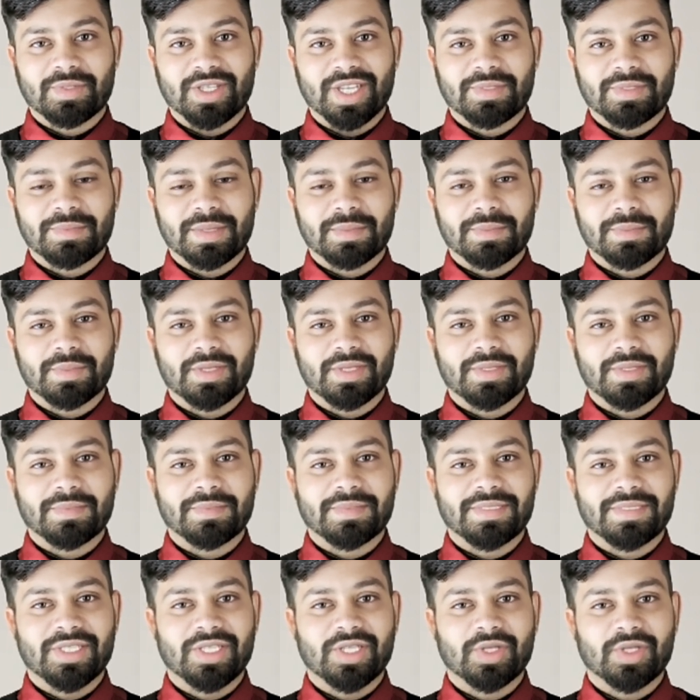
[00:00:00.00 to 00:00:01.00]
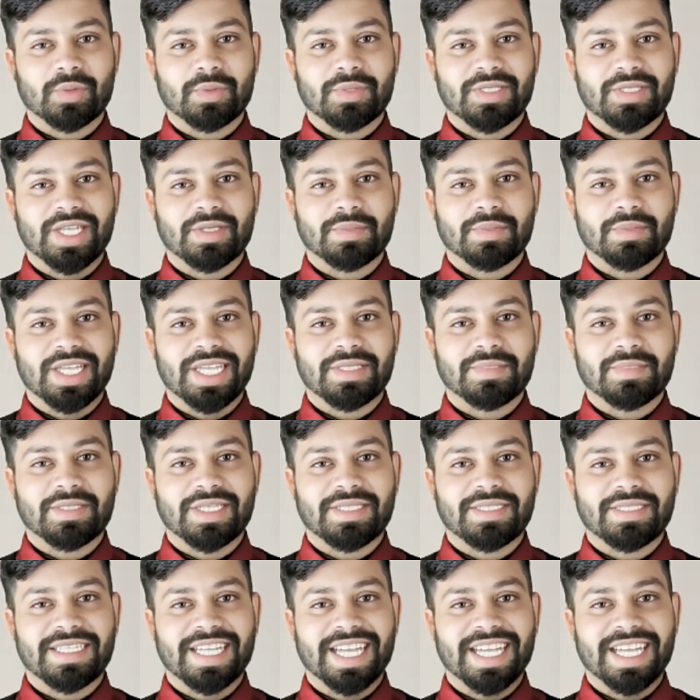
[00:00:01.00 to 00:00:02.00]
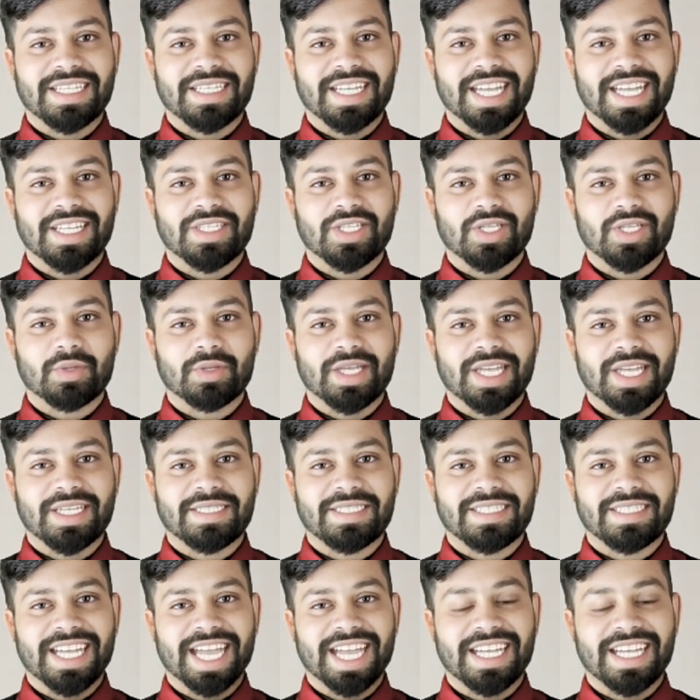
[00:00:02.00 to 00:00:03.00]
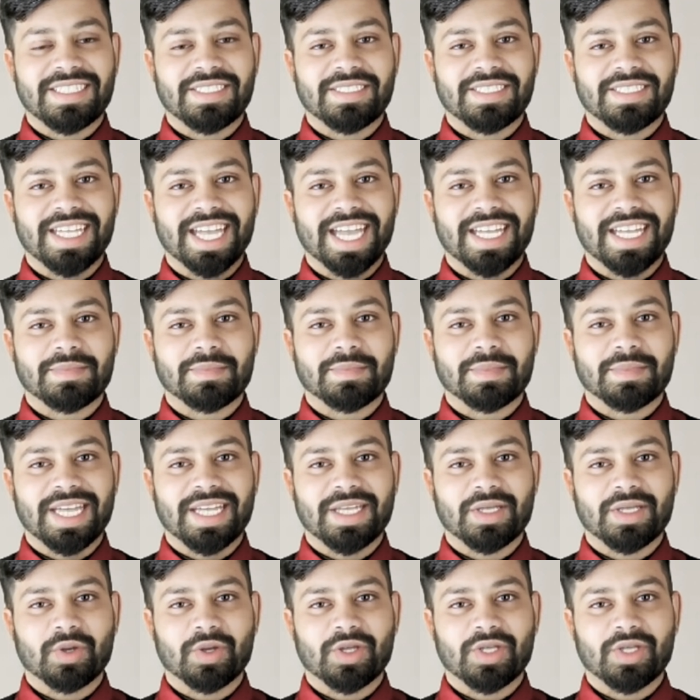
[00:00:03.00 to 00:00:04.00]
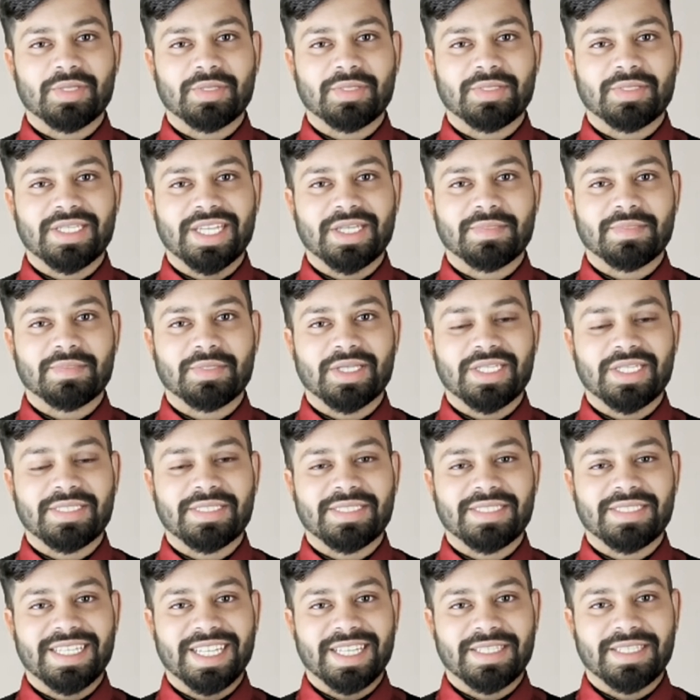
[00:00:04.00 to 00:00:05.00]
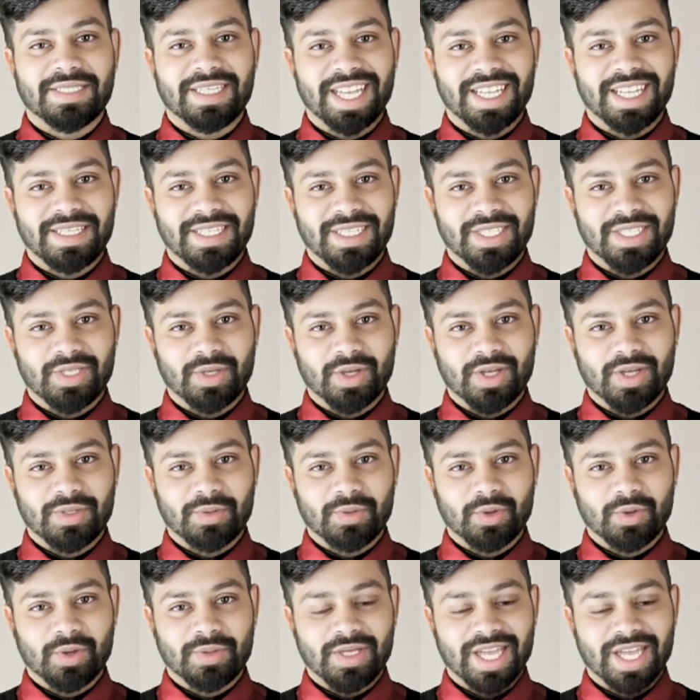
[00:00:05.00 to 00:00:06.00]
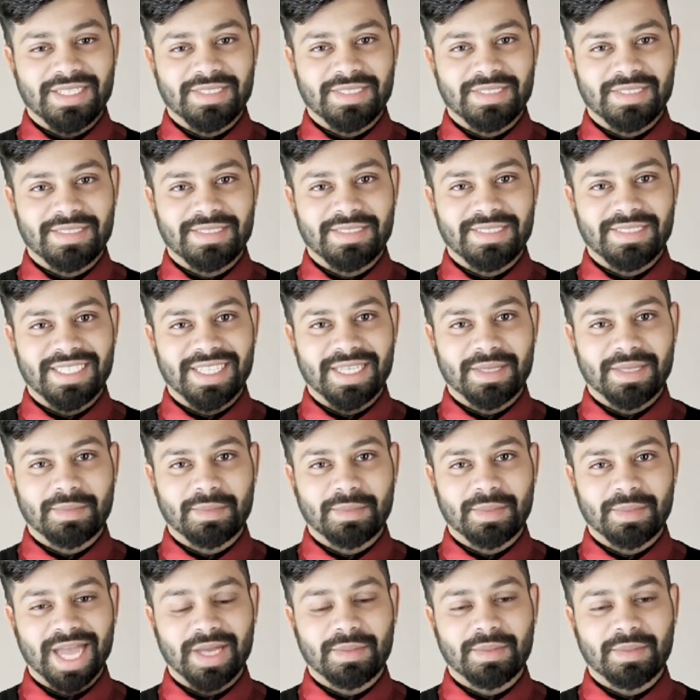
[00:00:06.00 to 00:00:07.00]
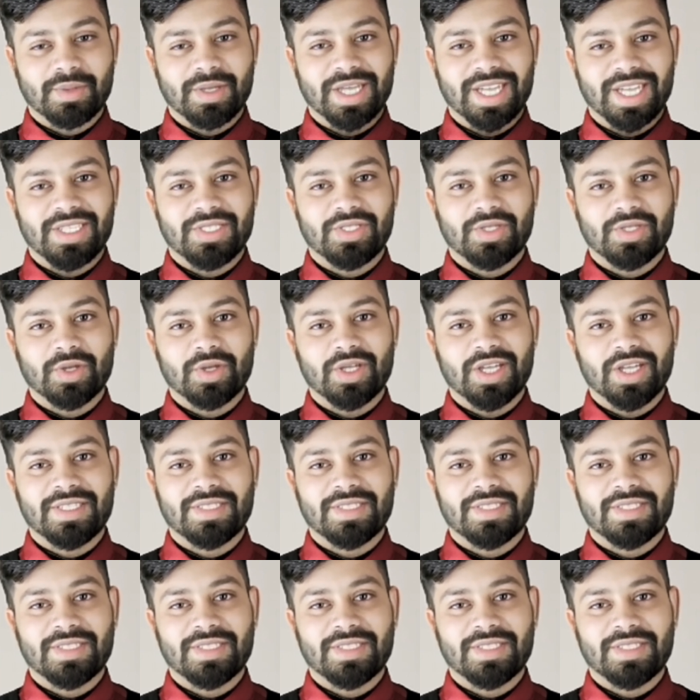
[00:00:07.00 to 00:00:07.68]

Remember, using relevant and accurate tags can make all the difference in getting your products seen by potential